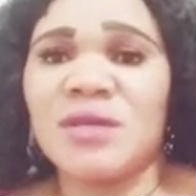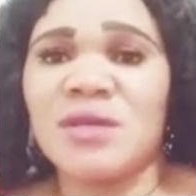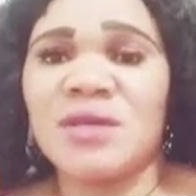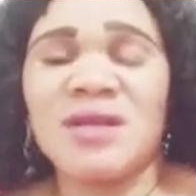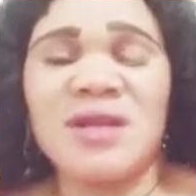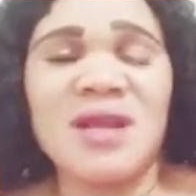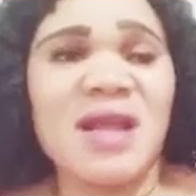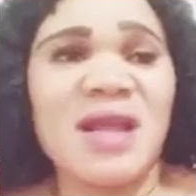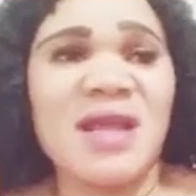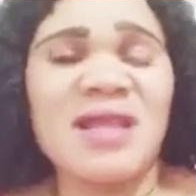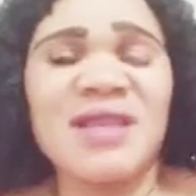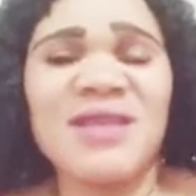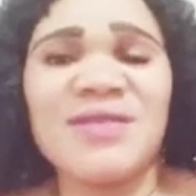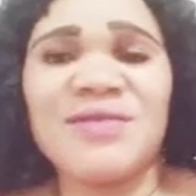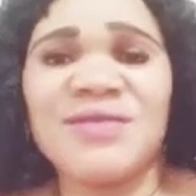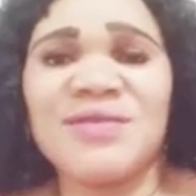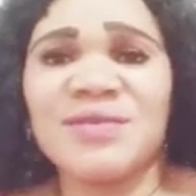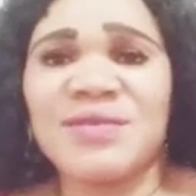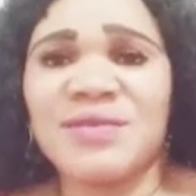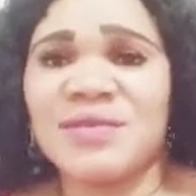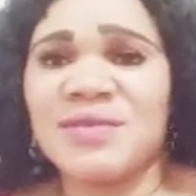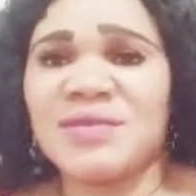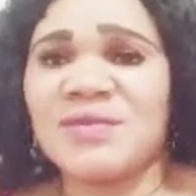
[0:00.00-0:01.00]
There are
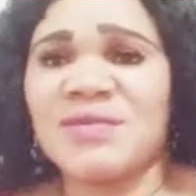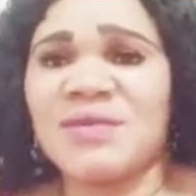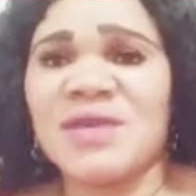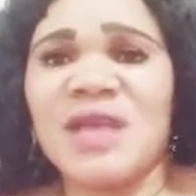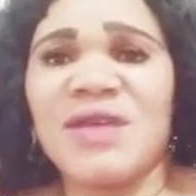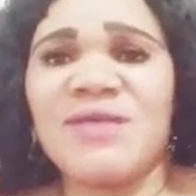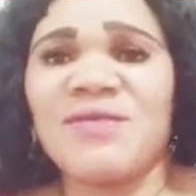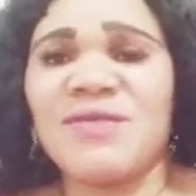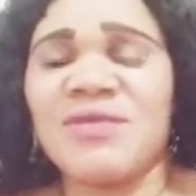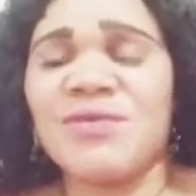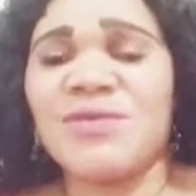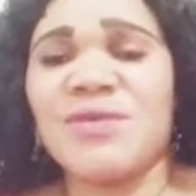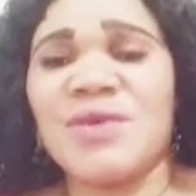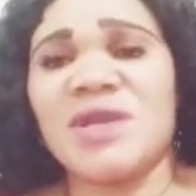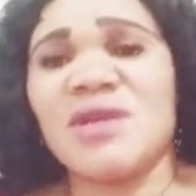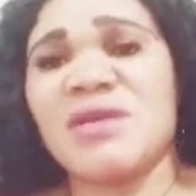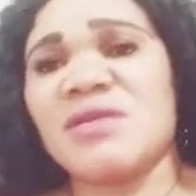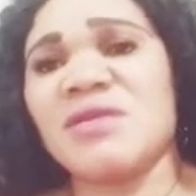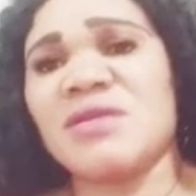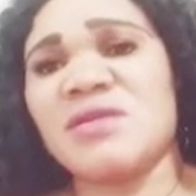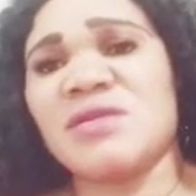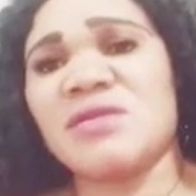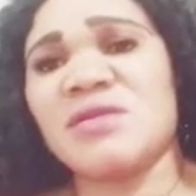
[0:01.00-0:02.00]
evils everywhere.
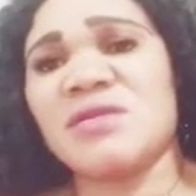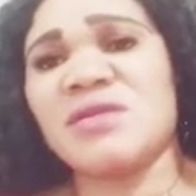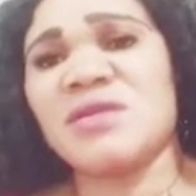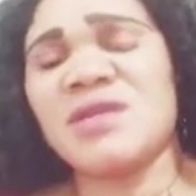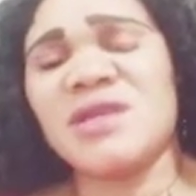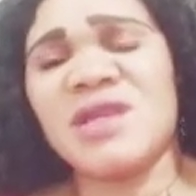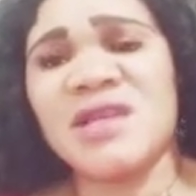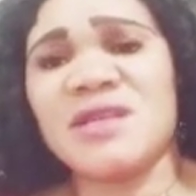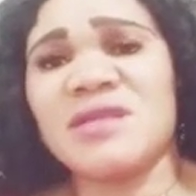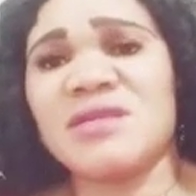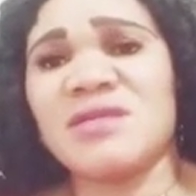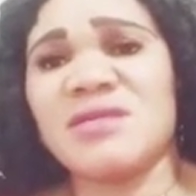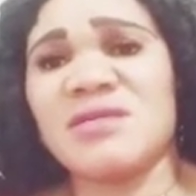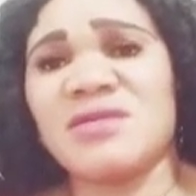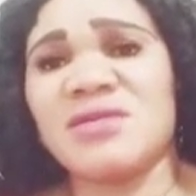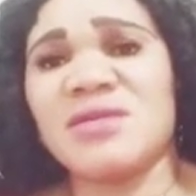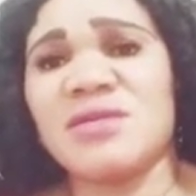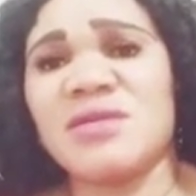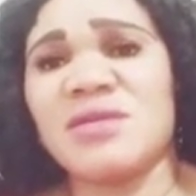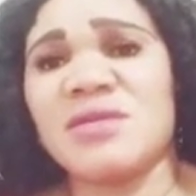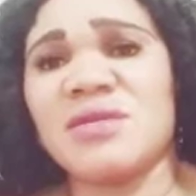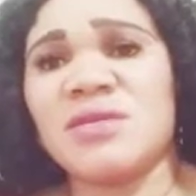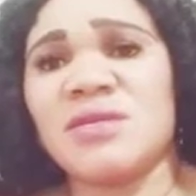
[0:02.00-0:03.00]
Yes,
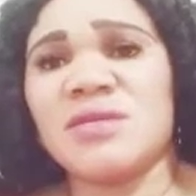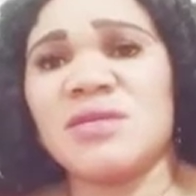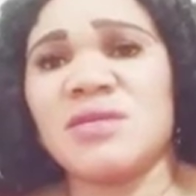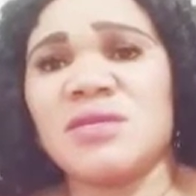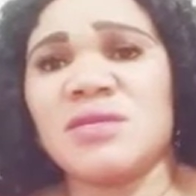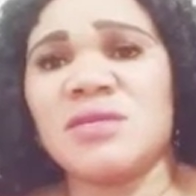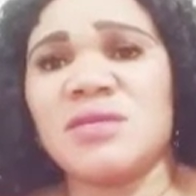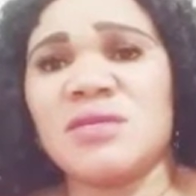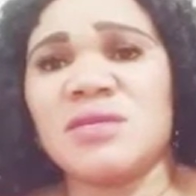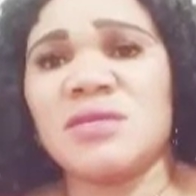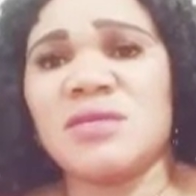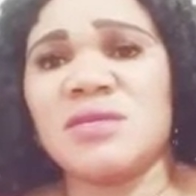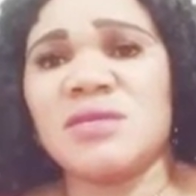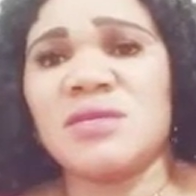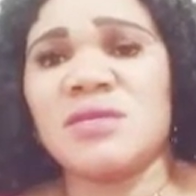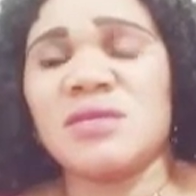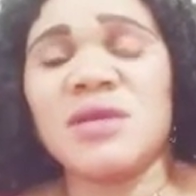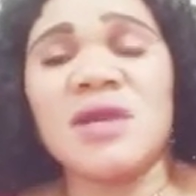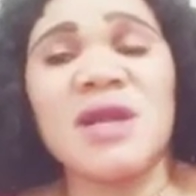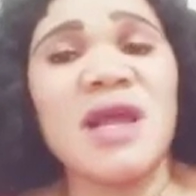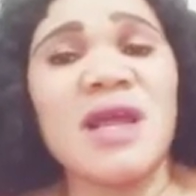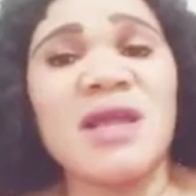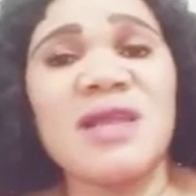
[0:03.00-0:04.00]

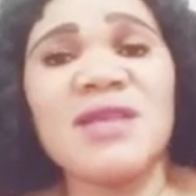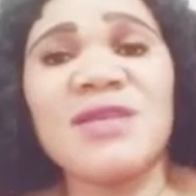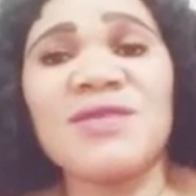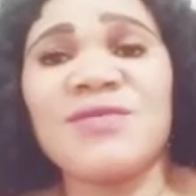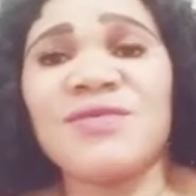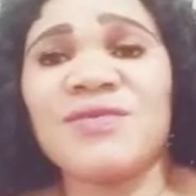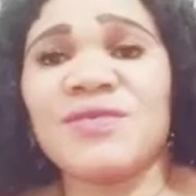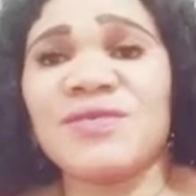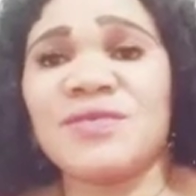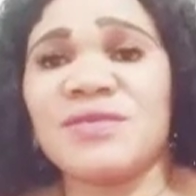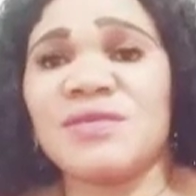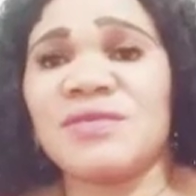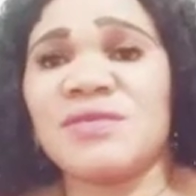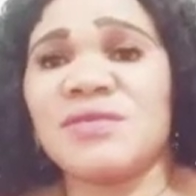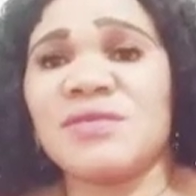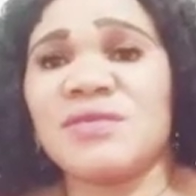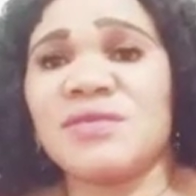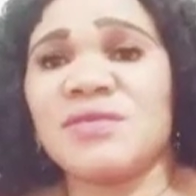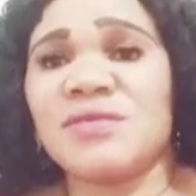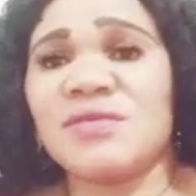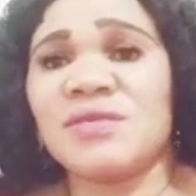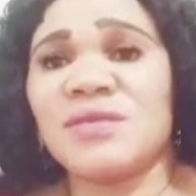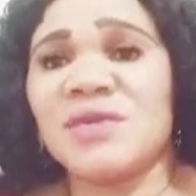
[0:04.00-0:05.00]
there are evil
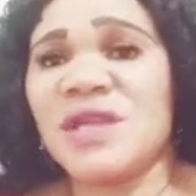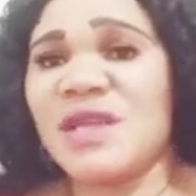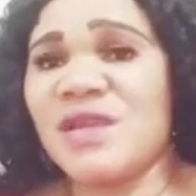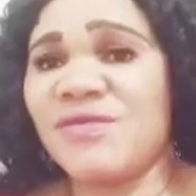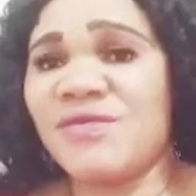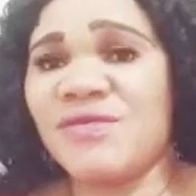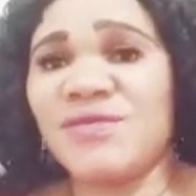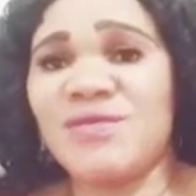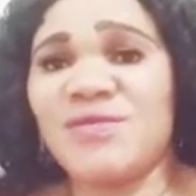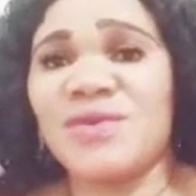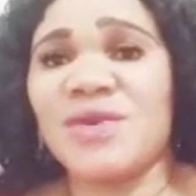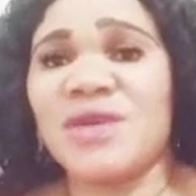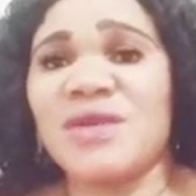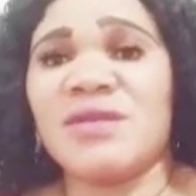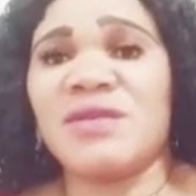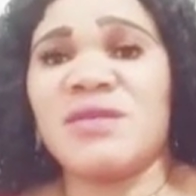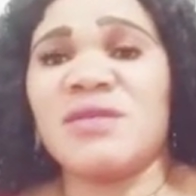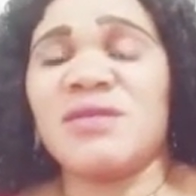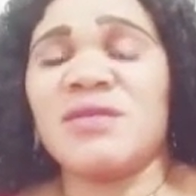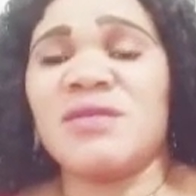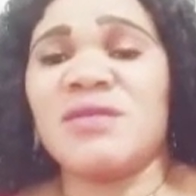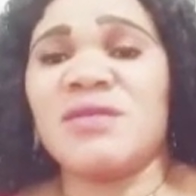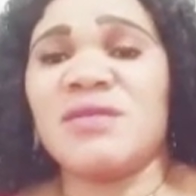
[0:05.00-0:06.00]
everywhere,
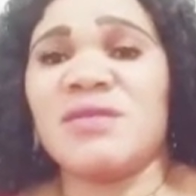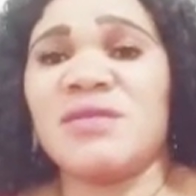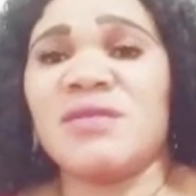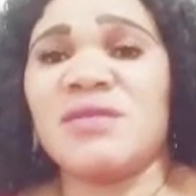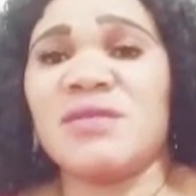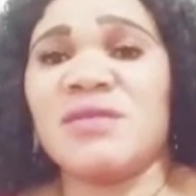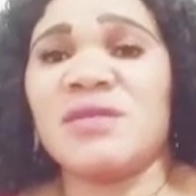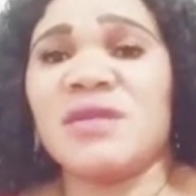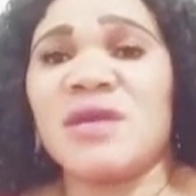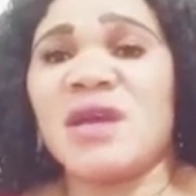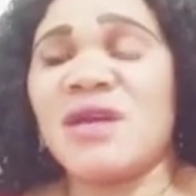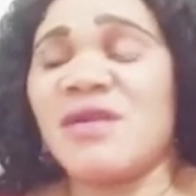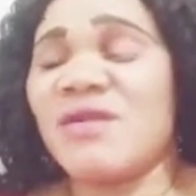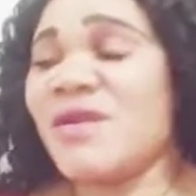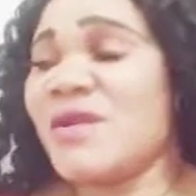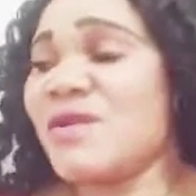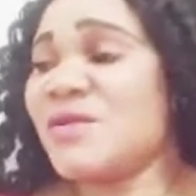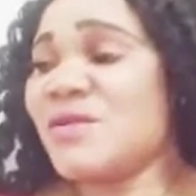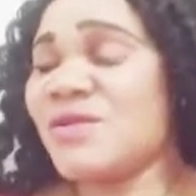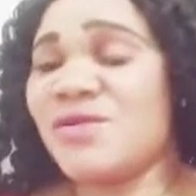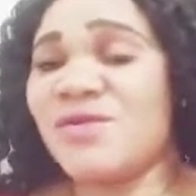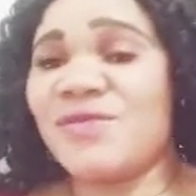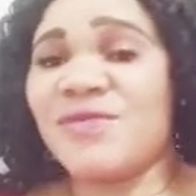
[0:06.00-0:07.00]

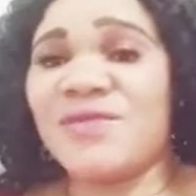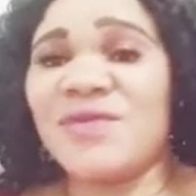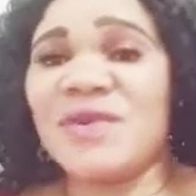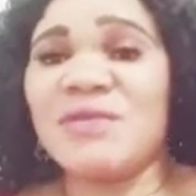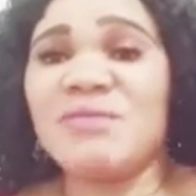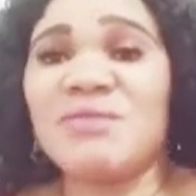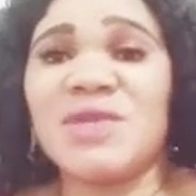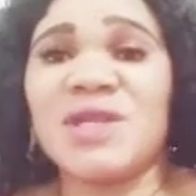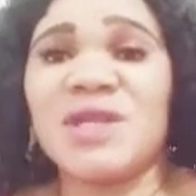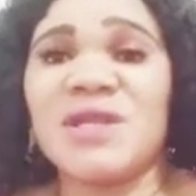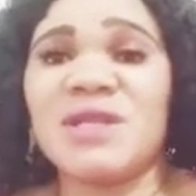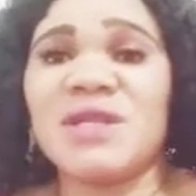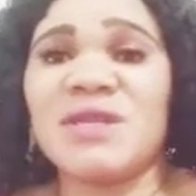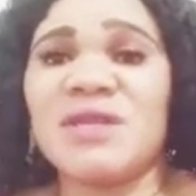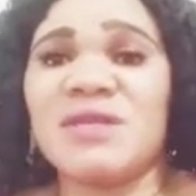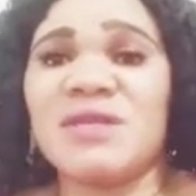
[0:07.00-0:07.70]
around your family.